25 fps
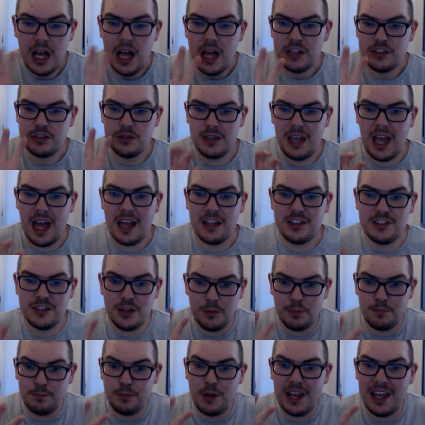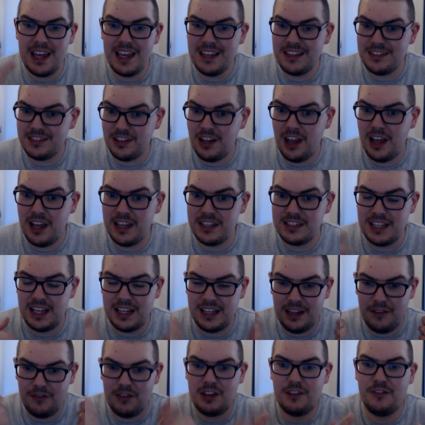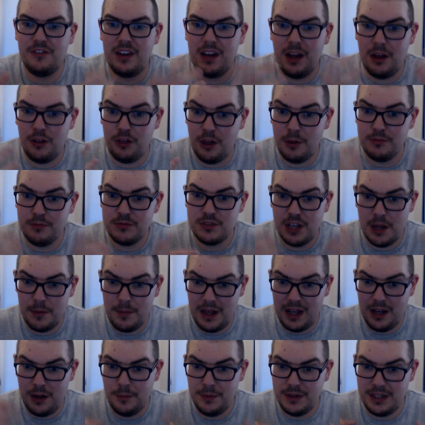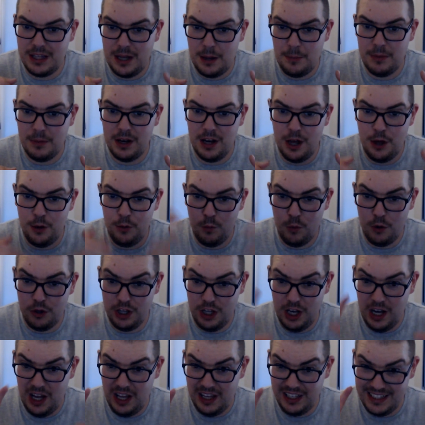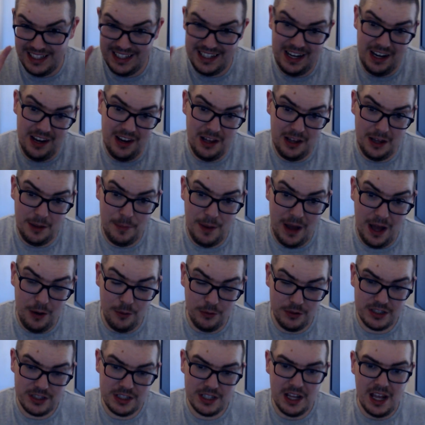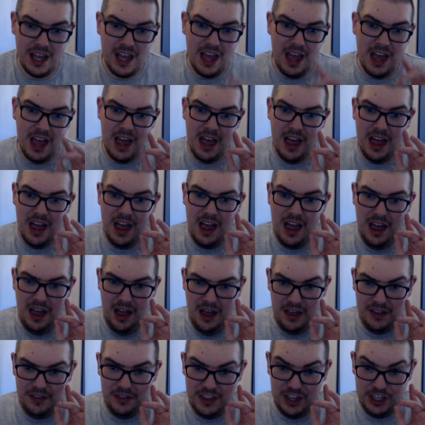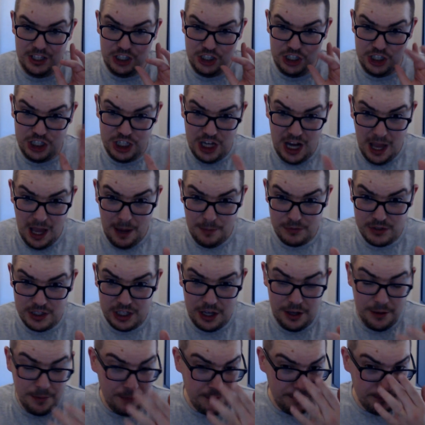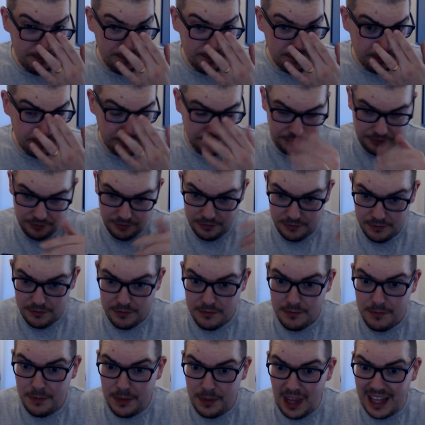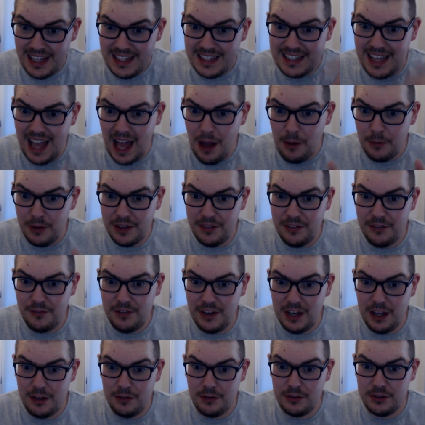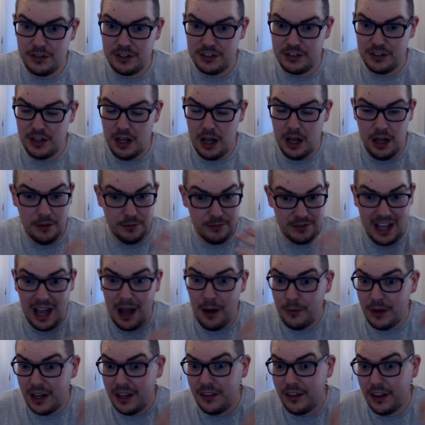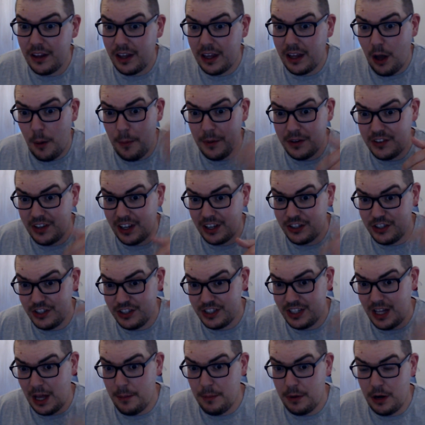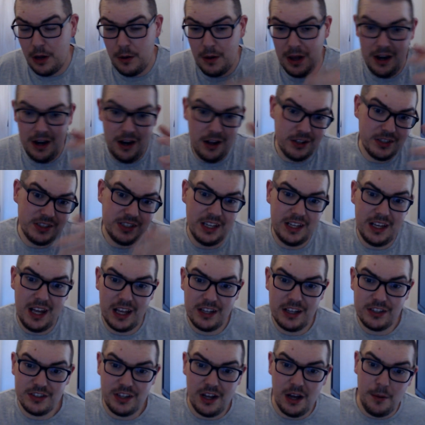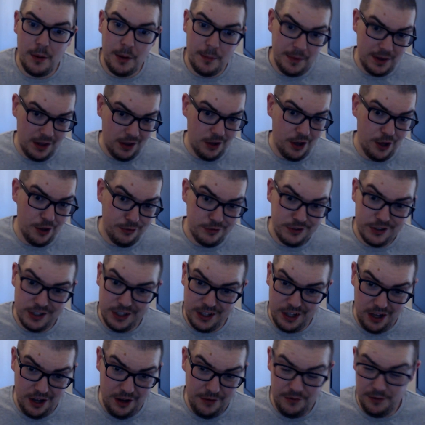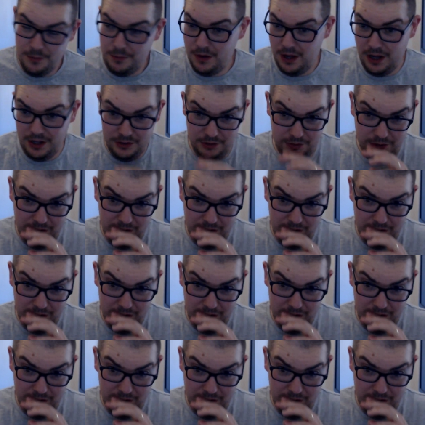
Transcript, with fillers: So yeah, so please, like I said, give this video a thumbs up and comment down below what you liked and didn't like about this chapter down in the video, uh, down in the comment sections down below and I'll see you next time. I've been your host, Kai from Kai's